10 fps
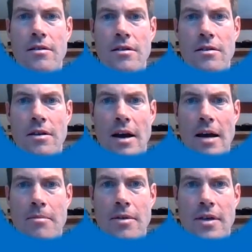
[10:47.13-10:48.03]
The
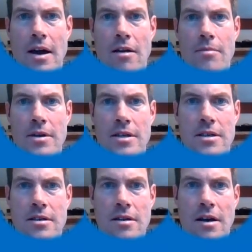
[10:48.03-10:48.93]

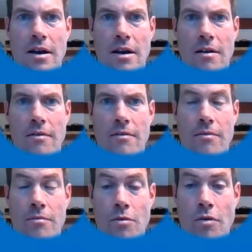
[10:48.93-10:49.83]
hypothalamus,
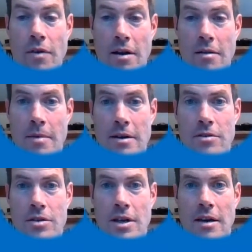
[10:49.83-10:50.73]
moving on to the menstrual
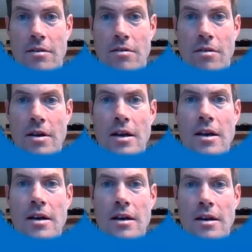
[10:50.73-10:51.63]
cycle,
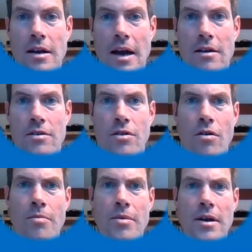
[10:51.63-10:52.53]

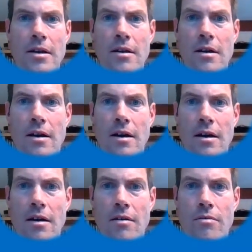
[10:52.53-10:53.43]

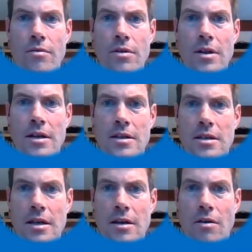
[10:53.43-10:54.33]
gonadotropin
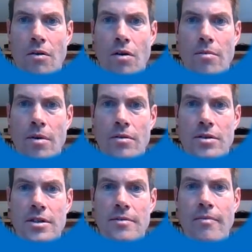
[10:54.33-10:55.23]
releasing
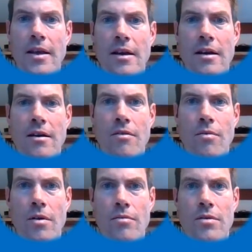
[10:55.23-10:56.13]
hormones
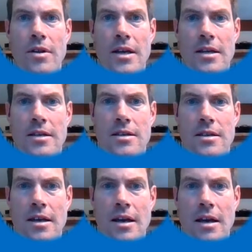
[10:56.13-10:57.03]
will release
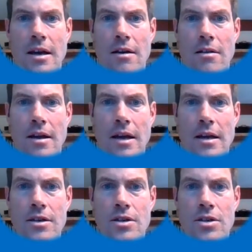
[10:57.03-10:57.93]

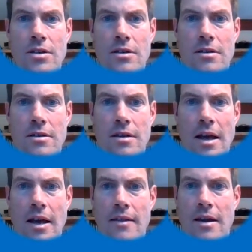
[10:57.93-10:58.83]
LH
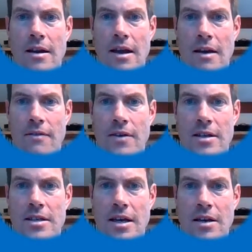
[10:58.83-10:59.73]
and then
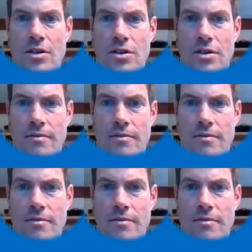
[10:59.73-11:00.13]
FSH,